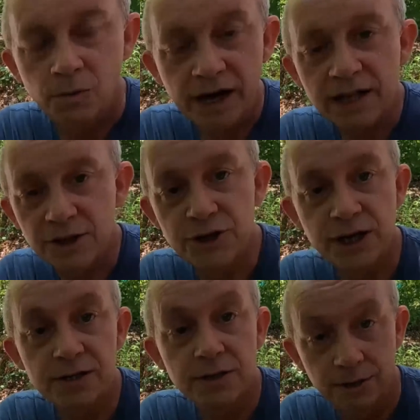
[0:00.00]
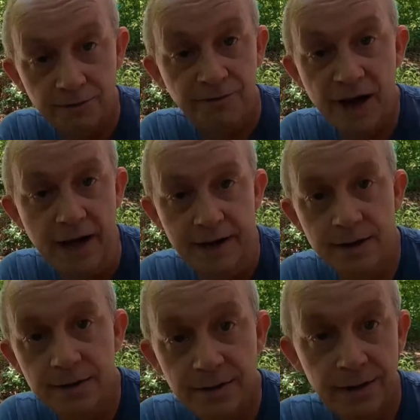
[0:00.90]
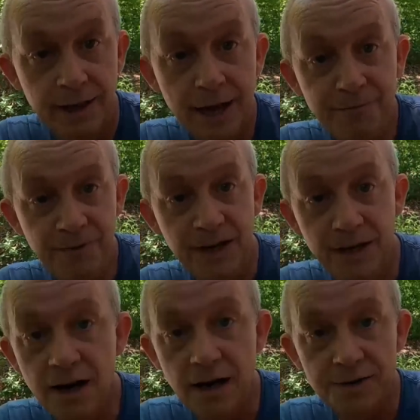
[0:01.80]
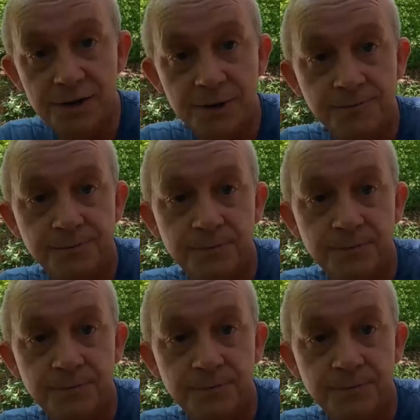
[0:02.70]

We got the chickens fed. They feed us.